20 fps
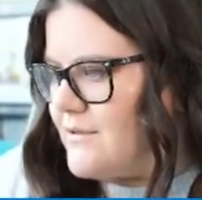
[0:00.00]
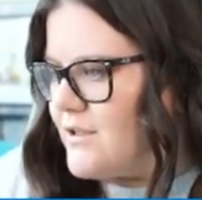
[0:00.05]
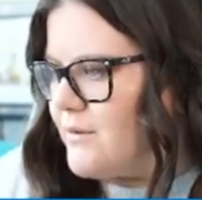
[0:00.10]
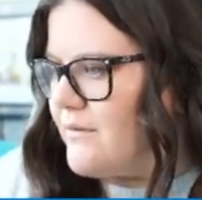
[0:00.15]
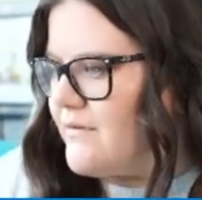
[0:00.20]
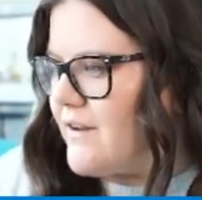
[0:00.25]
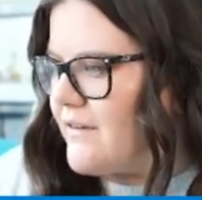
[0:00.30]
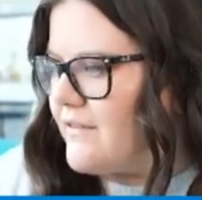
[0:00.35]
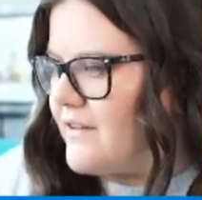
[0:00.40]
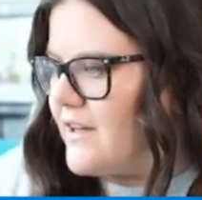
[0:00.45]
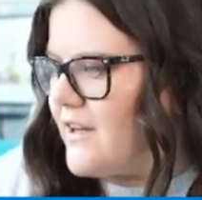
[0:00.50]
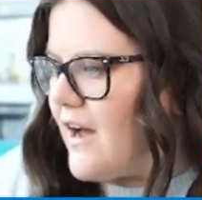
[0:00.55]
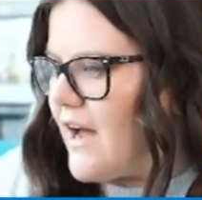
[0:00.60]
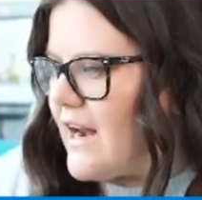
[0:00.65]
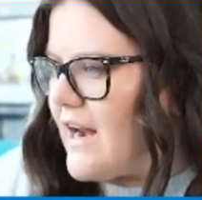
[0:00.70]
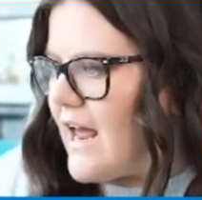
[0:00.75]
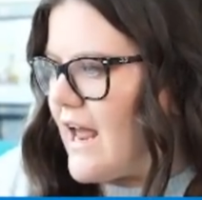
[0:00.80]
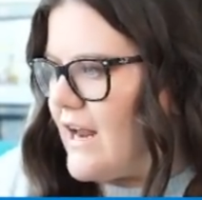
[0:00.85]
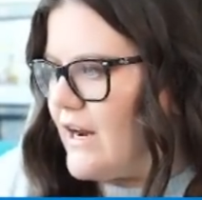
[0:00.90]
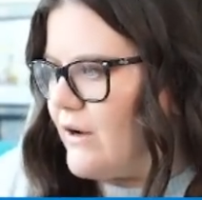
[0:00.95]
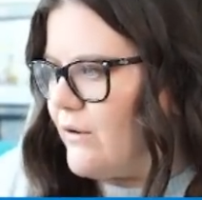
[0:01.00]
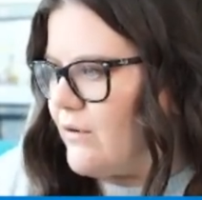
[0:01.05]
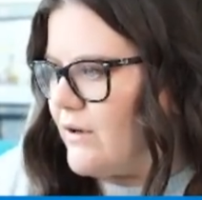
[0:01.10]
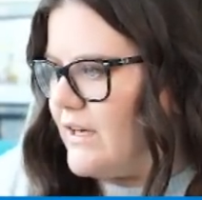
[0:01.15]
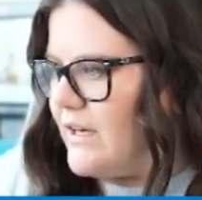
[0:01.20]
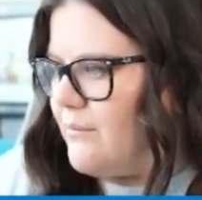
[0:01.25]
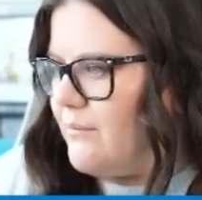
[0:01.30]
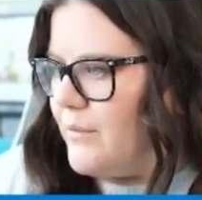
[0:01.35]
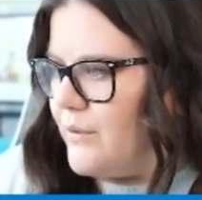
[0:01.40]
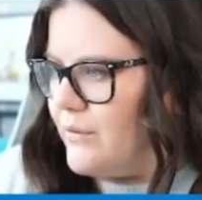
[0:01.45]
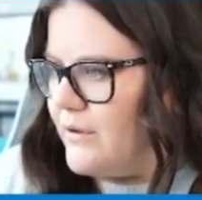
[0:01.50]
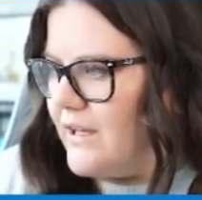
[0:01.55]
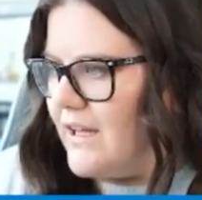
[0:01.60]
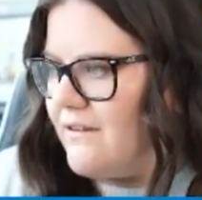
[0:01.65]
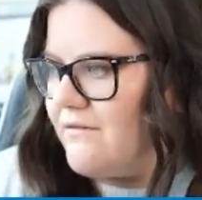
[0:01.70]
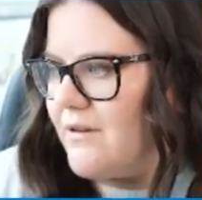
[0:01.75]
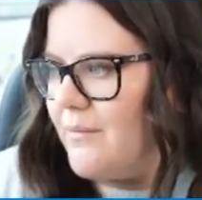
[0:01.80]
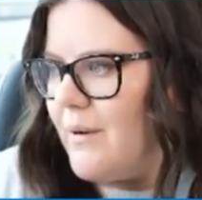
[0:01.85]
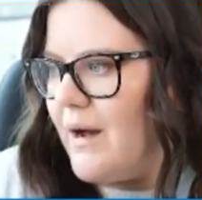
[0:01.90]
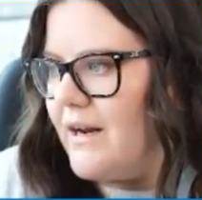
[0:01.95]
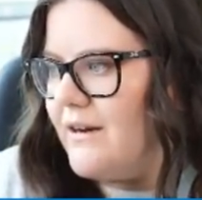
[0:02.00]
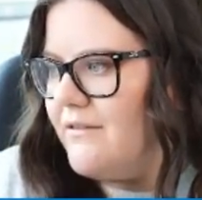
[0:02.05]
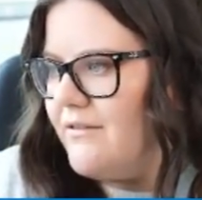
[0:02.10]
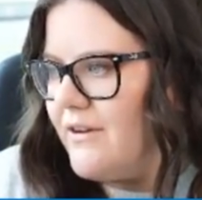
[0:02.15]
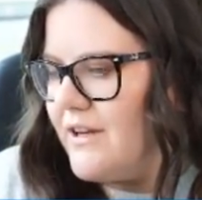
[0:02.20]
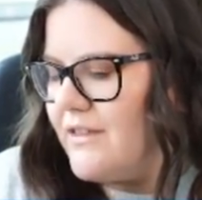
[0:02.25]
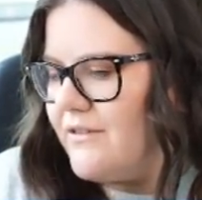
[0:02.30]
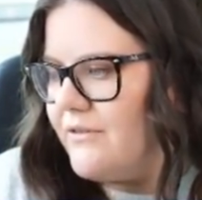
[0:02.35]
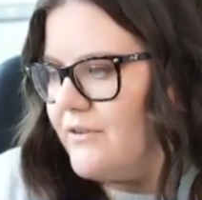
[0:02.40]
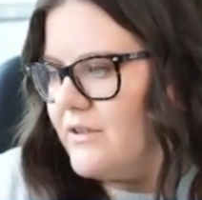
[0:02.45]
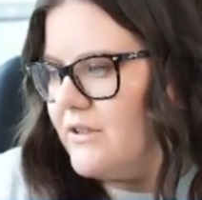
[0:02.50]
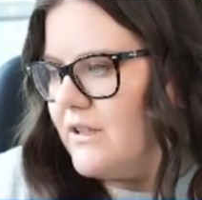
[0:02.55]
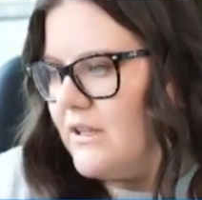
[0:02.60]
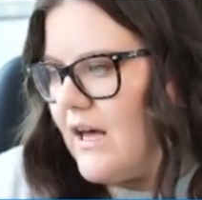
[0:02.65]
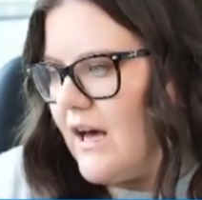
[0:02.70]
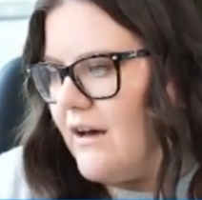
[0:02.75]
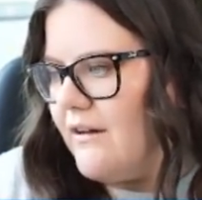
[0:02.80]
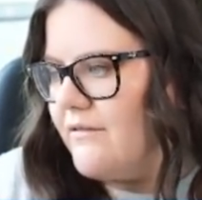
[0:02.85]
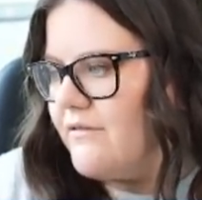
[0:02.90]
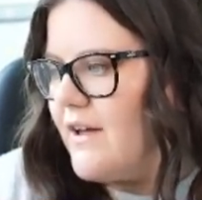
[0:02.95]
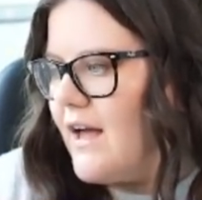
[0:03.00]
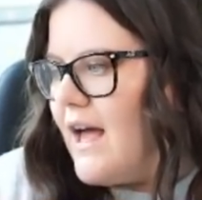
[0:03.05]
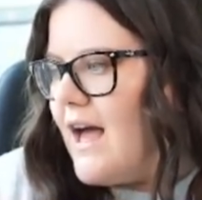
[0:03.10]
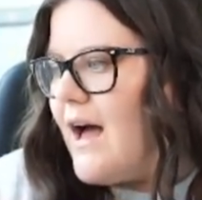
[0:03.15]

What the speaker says: So we've definitely got an angry moodlet from Unfaithful Love.